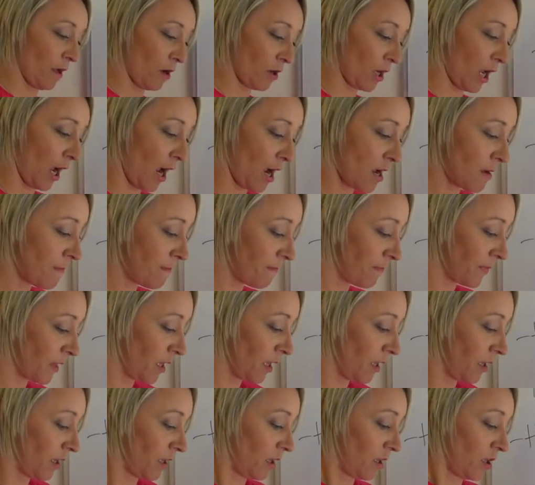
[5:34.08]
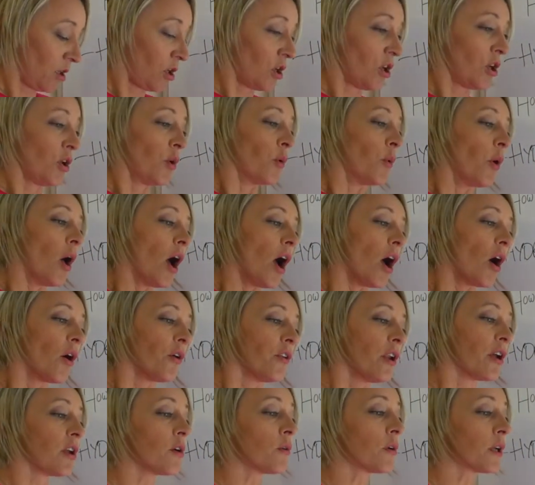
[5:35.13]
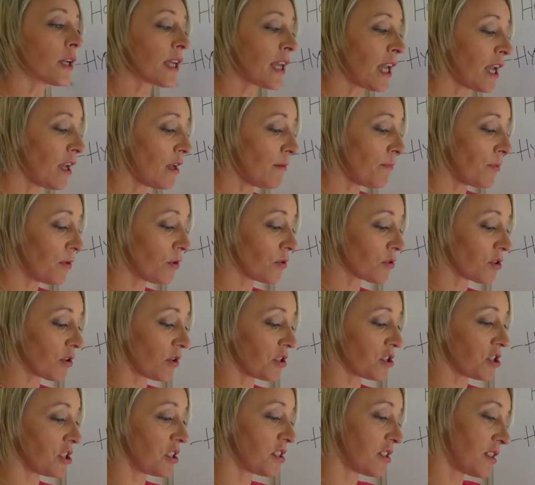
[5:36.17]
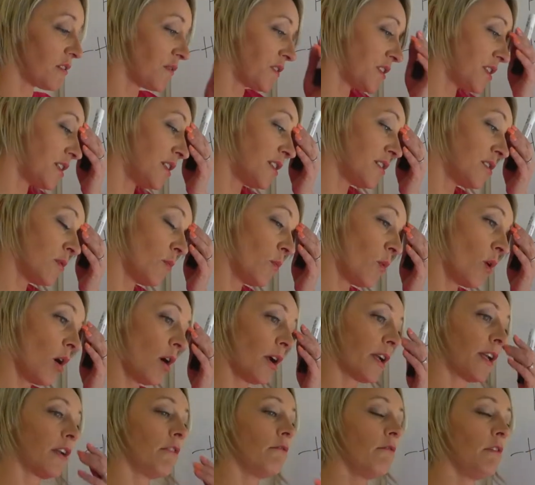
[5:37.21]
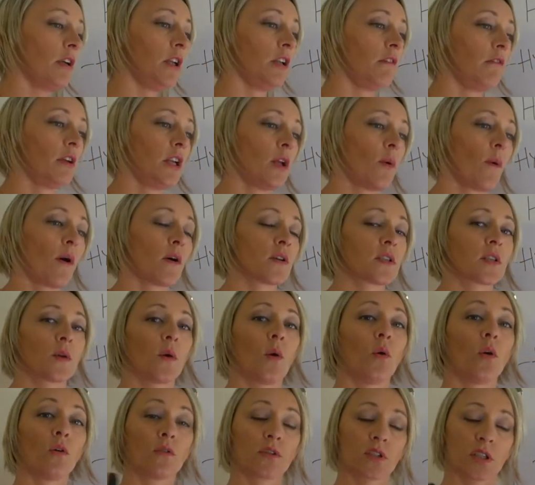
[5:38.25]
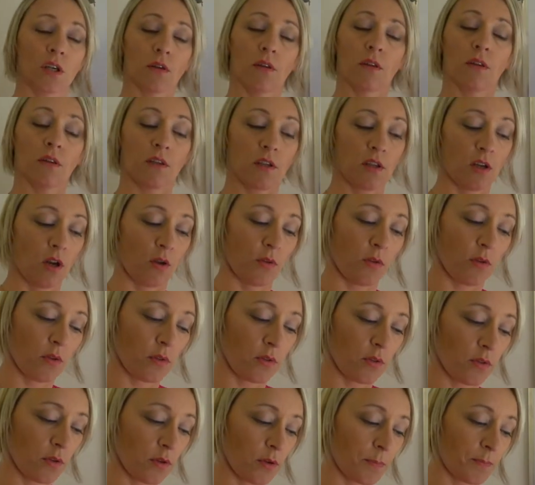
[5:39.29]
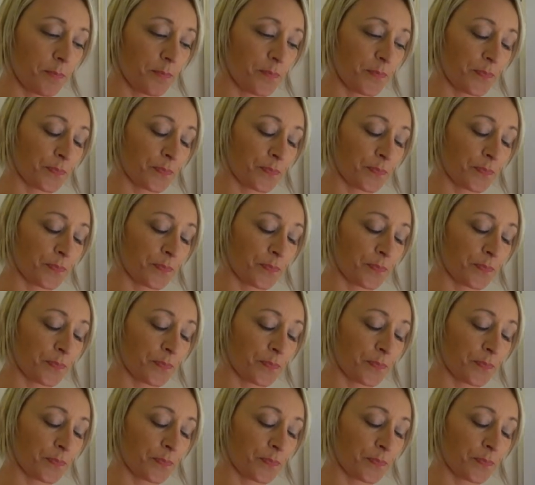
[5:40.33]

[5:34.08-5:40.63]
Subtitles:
Okay, now you want to keep your digestive system working really, really well. So also, you know, the